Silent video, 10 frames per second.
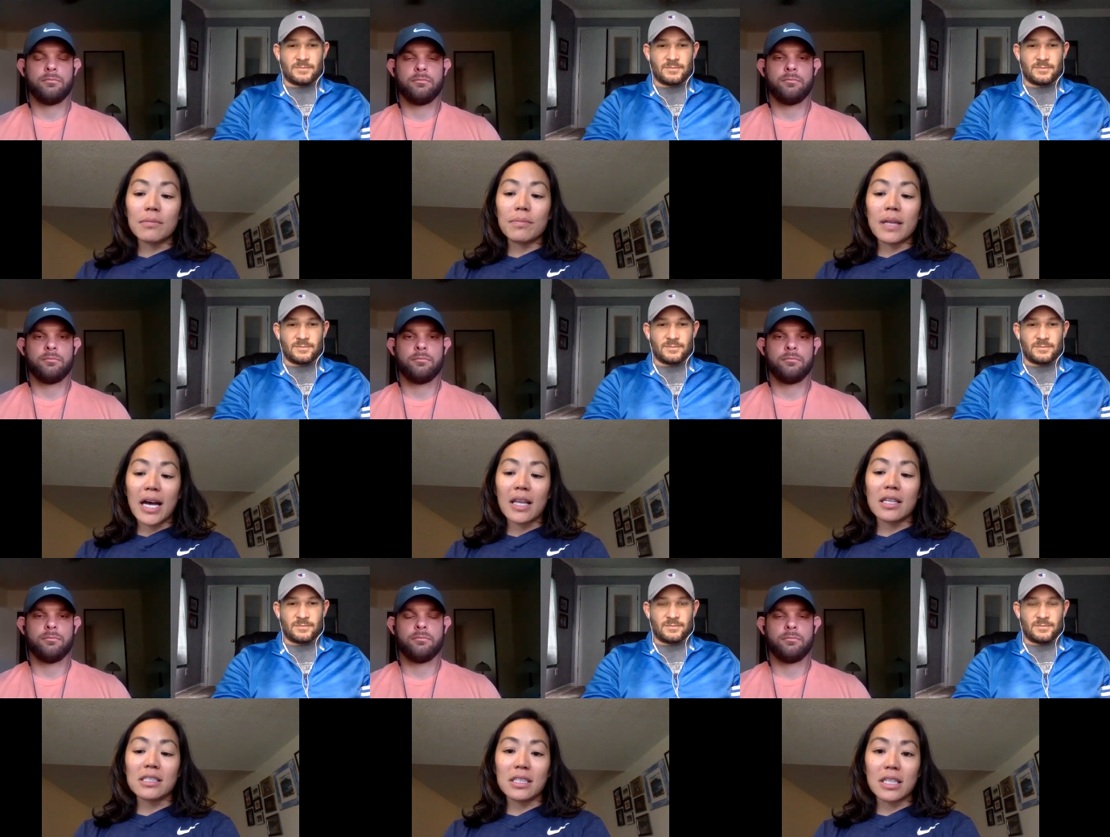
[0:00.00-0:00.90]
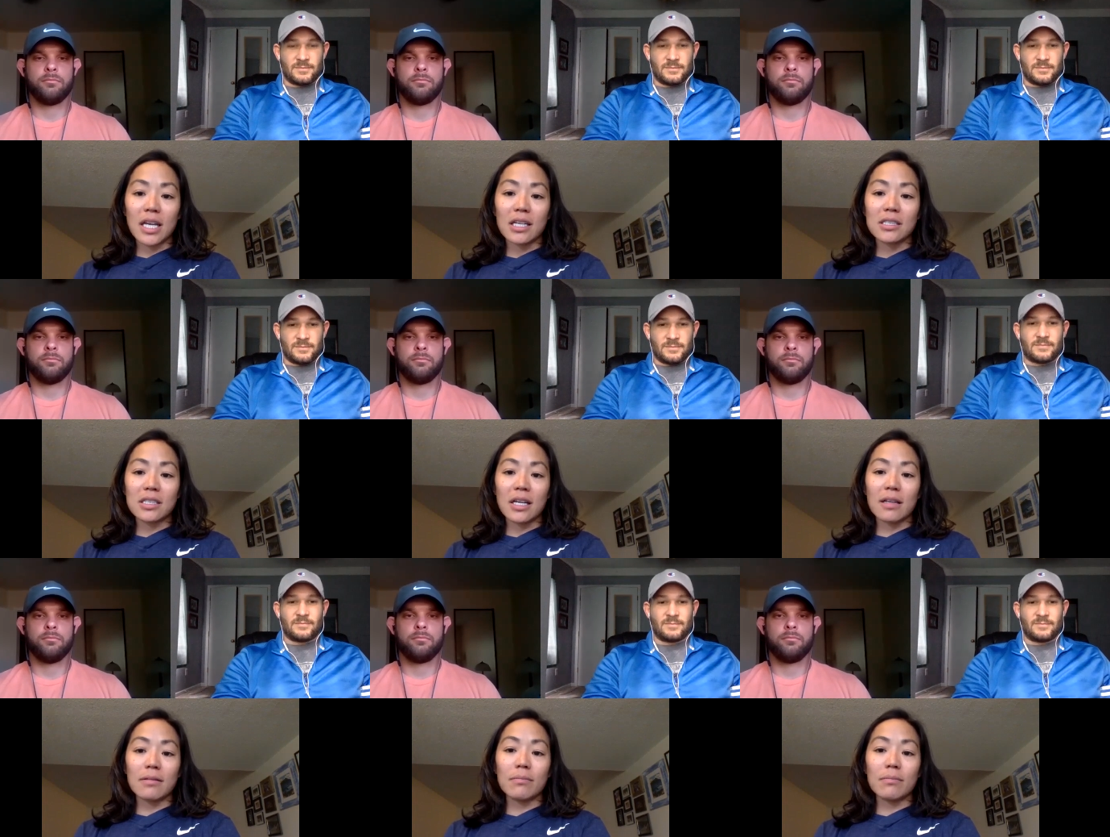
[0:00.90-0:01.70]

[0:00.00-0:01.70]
Speaker 1: the athletes engaged and